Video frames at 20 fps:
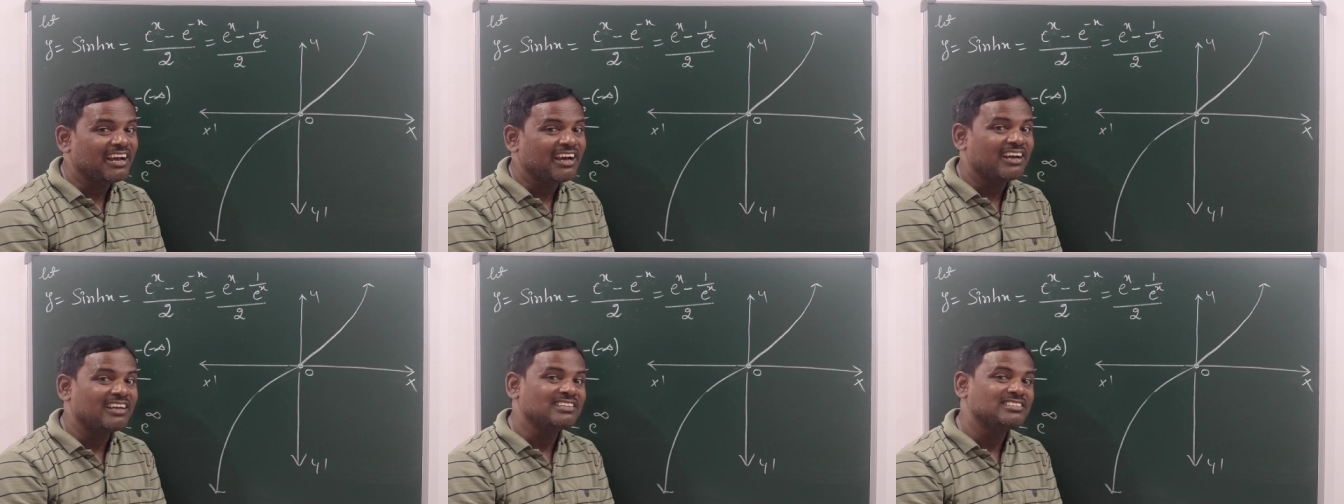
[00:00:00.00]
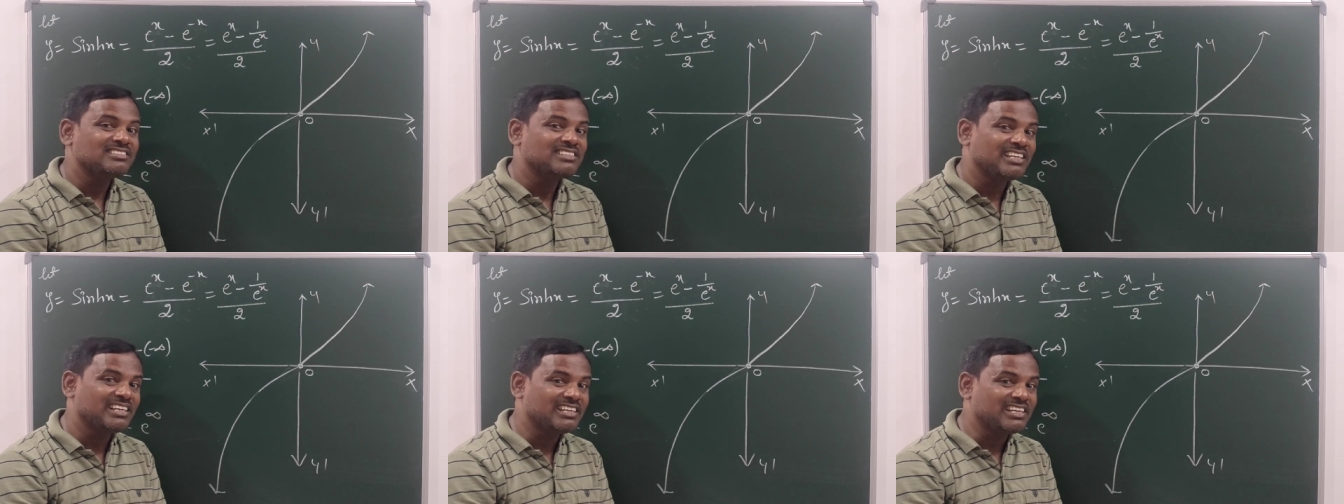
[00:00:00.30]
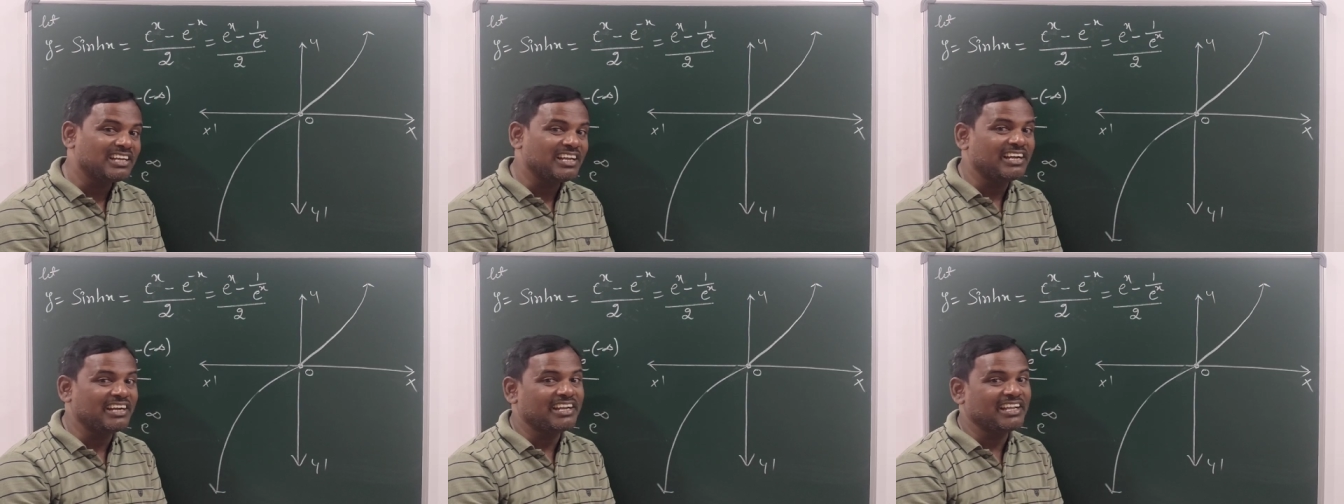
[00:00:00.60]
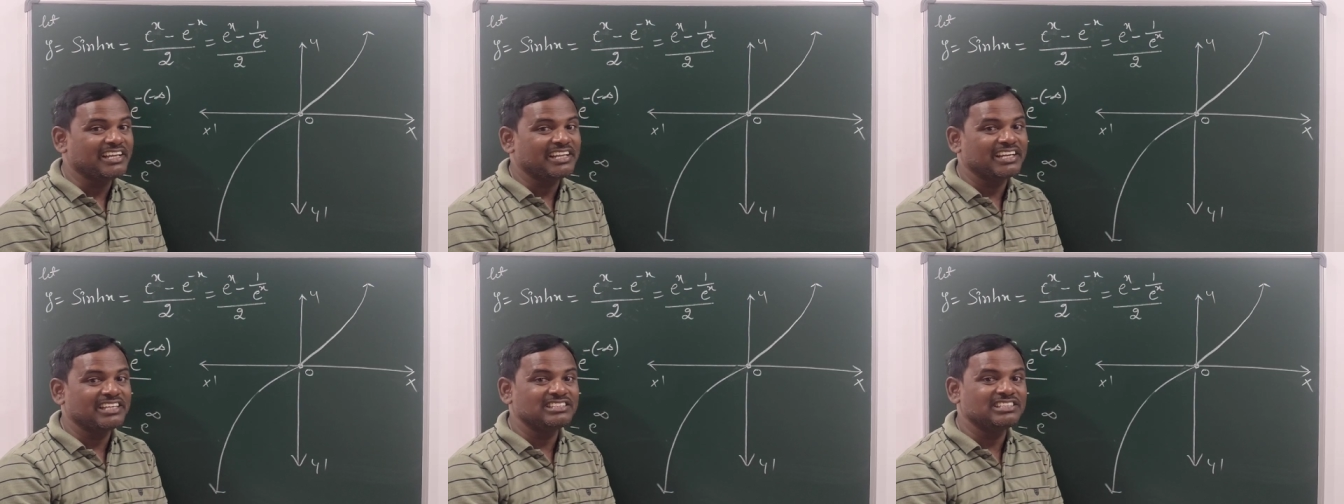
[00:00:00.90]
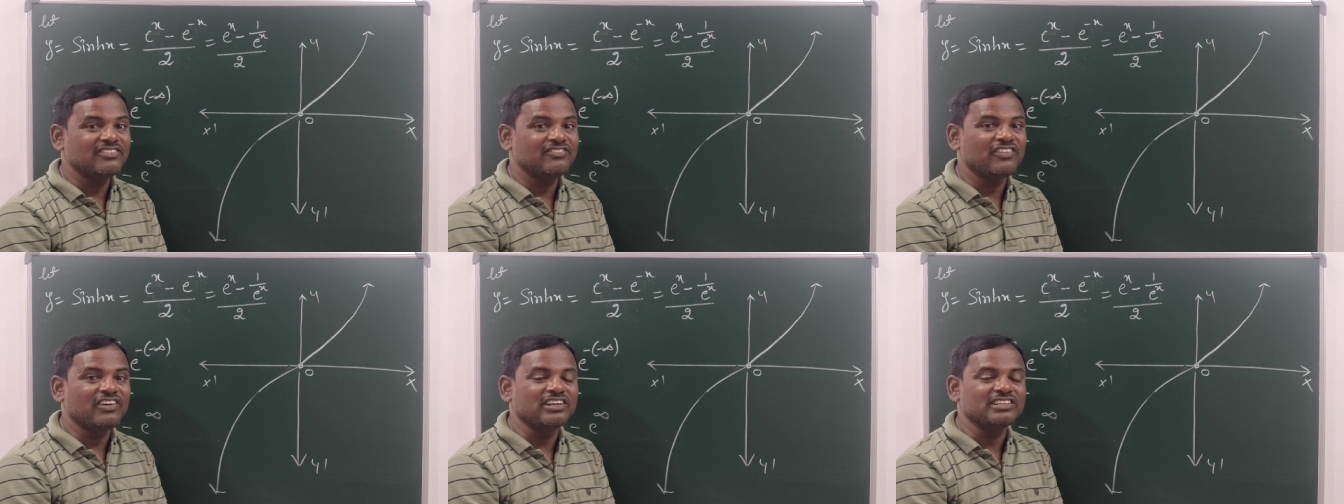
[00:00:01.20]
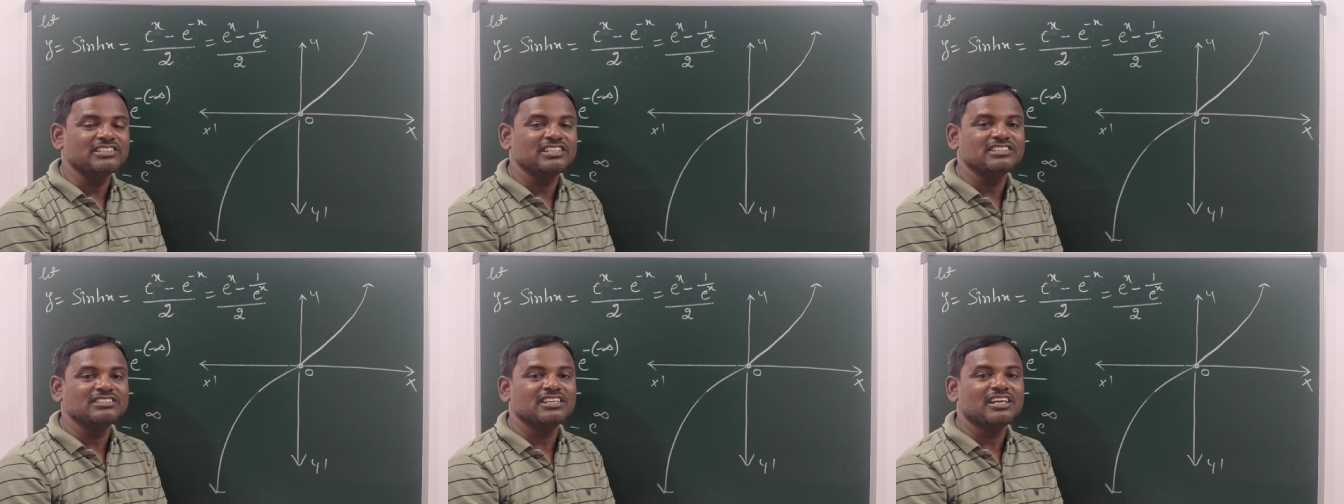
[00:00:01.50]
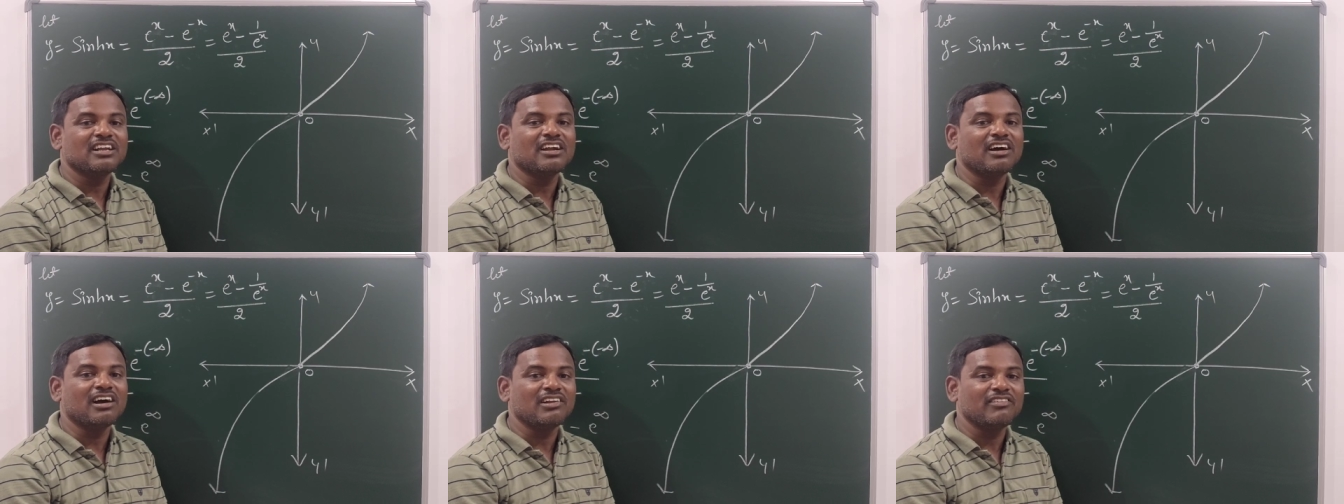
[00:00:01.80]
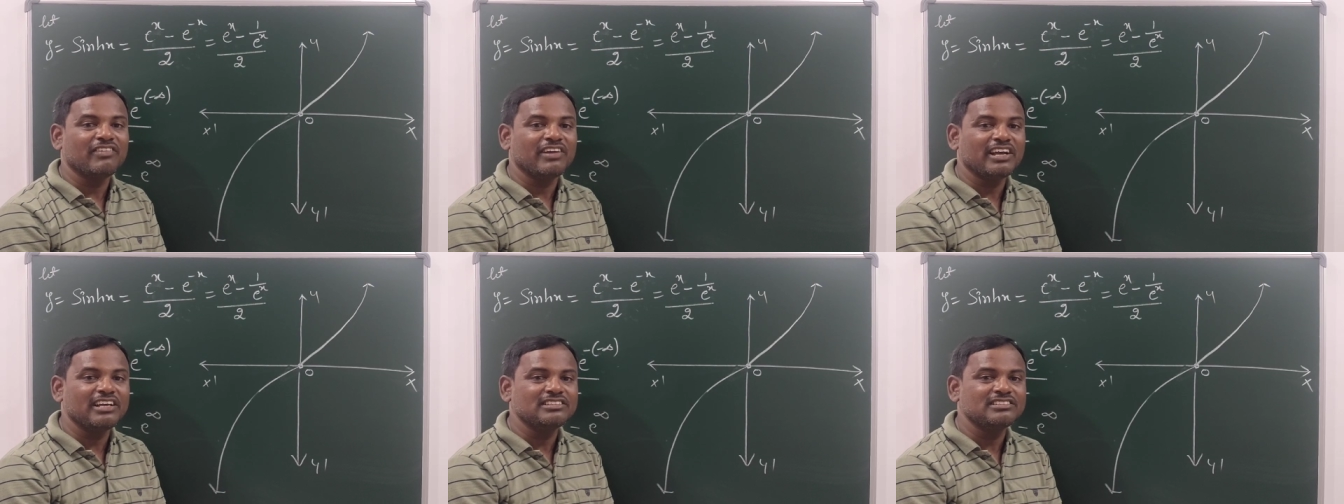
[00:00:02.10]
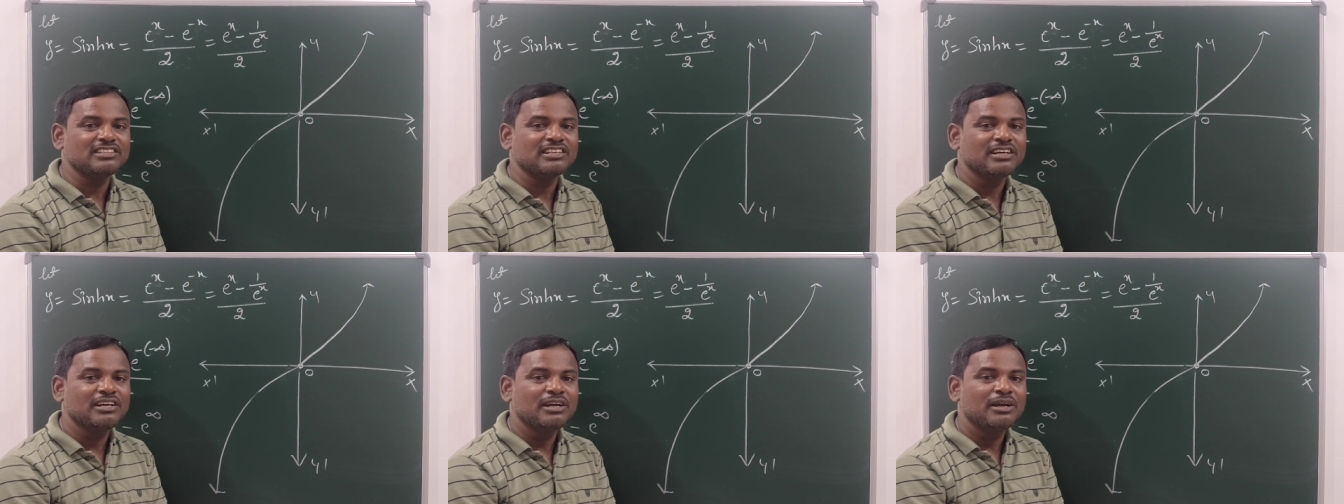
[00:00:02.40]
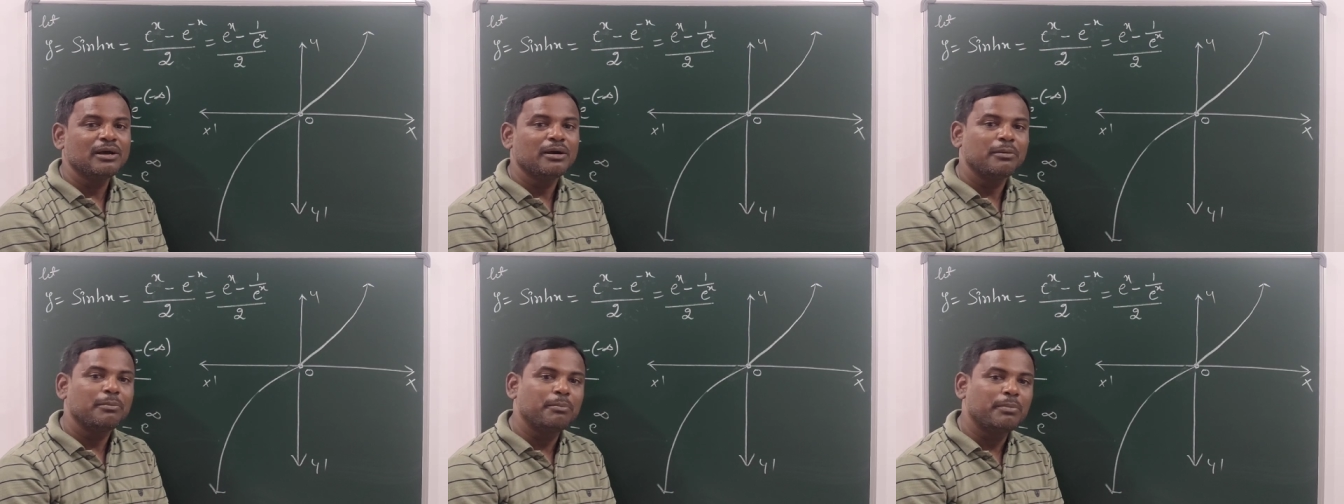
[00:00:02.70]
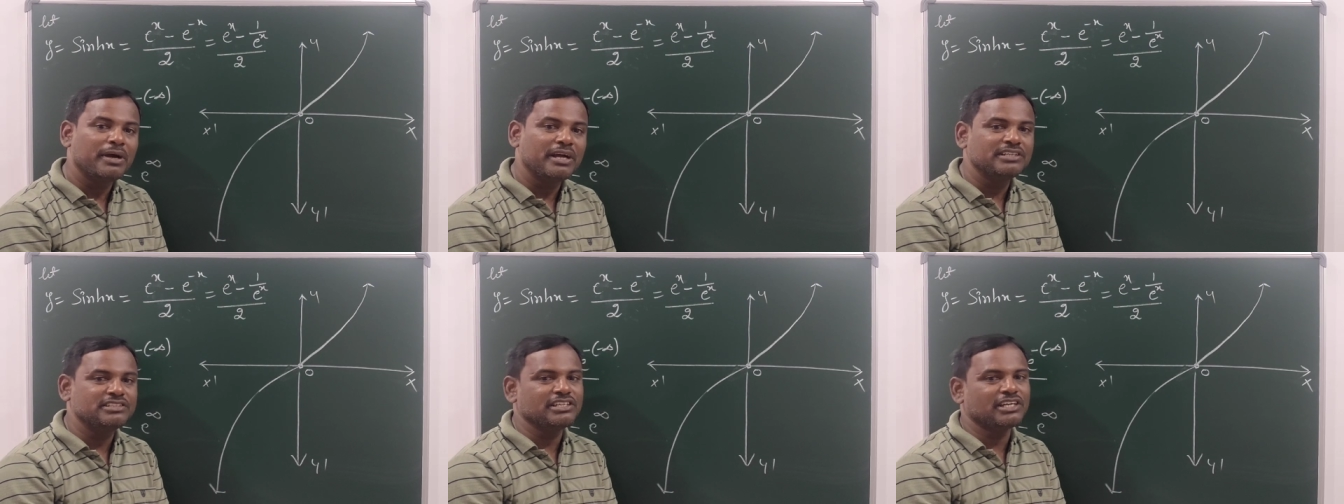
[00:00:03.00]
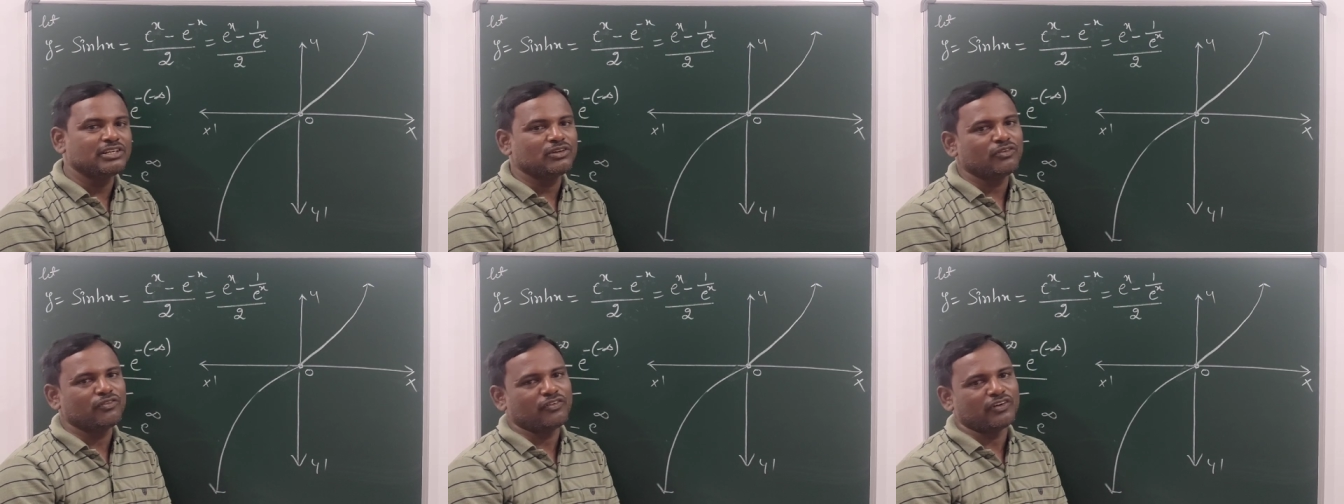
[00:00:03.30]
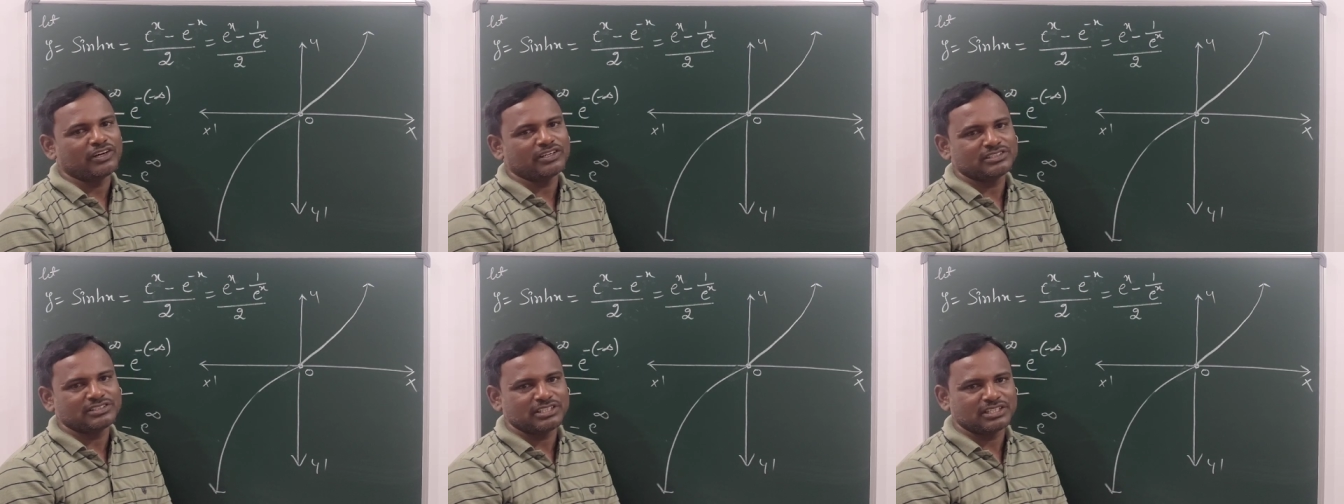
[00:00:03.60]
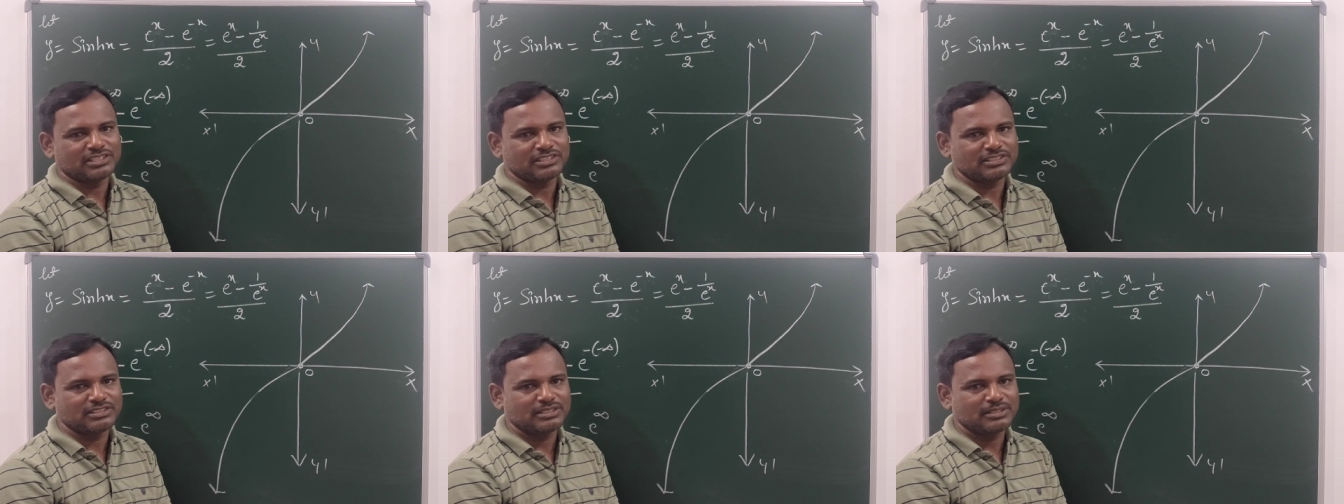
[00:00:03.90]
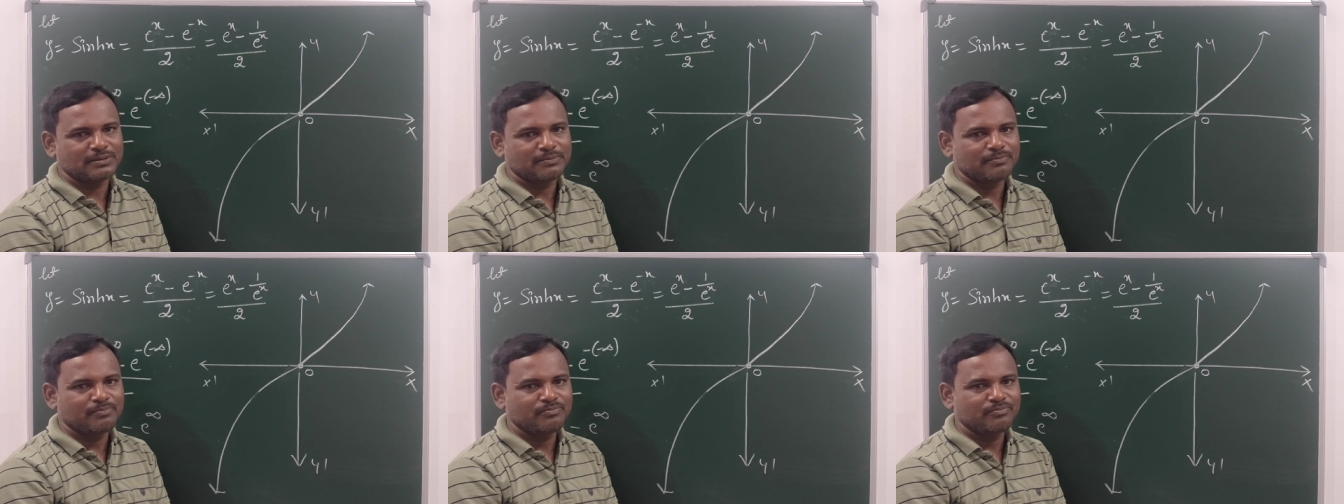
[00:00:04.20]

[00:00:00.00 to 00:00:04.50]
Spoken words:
or strictly decreasing functions are always bijective functions.